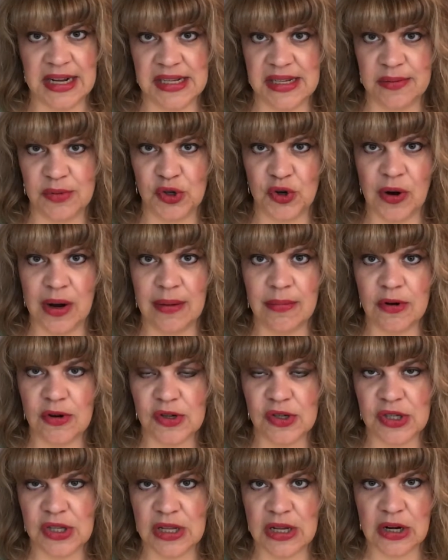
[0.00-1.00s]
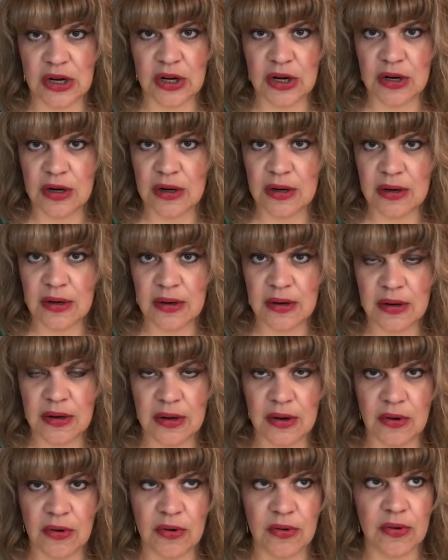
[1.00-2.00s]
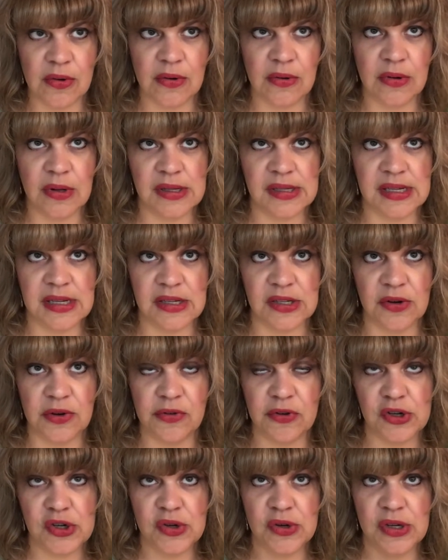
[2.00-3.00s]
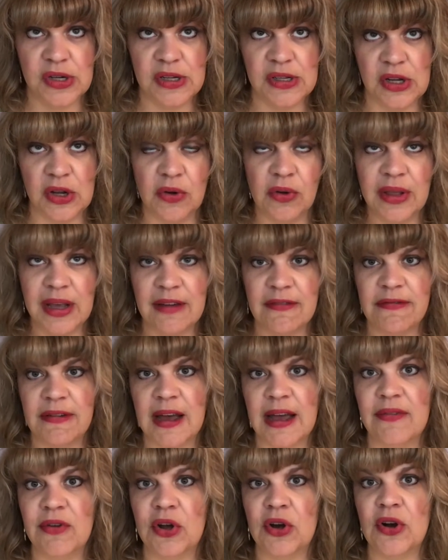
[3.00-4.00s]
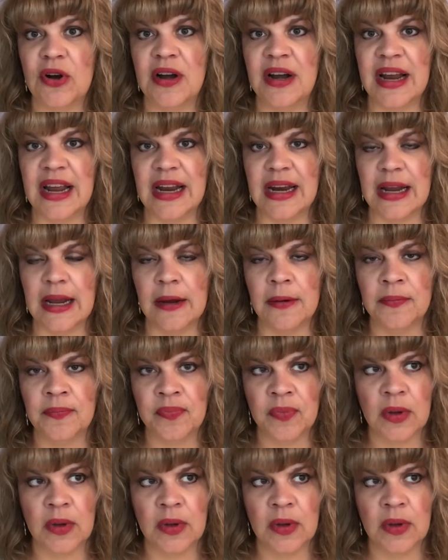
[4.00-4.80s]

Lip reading: subscribers that are, or let's see, so if you only have 580.